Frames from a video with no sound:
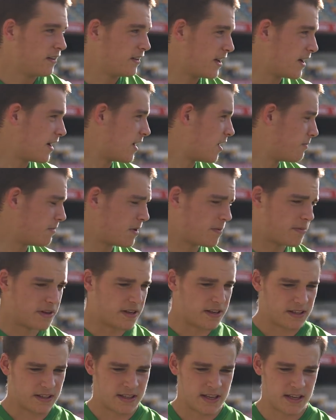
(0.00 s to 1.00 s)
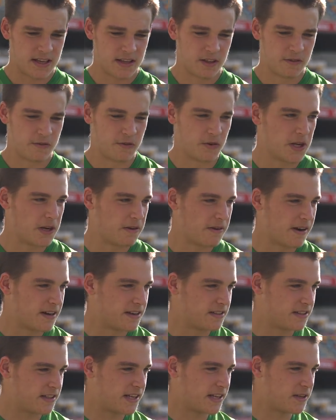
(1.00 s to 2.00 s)
Yeah, I remember kicking the footy
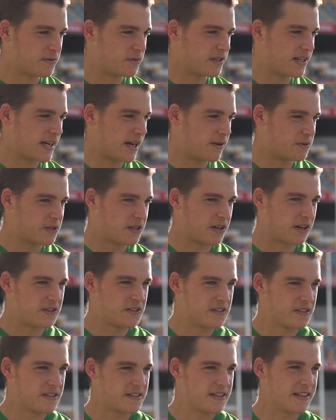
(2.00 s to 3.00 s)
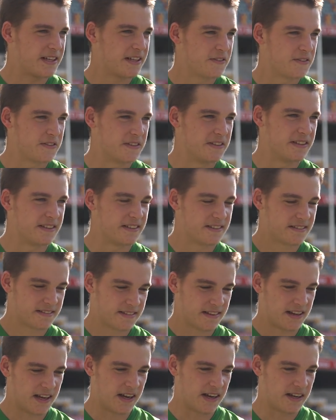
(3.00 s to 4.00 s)
around as a kid when Dad was coaching and stuff, and
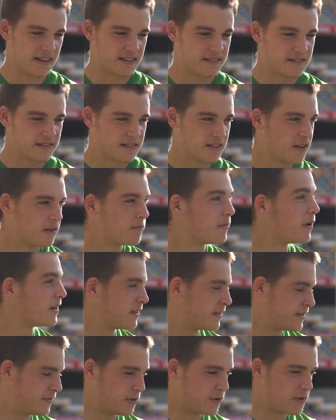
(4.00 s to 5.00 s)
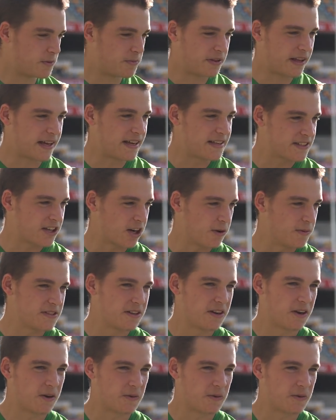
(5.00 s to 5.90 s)
uh, a few of the players commented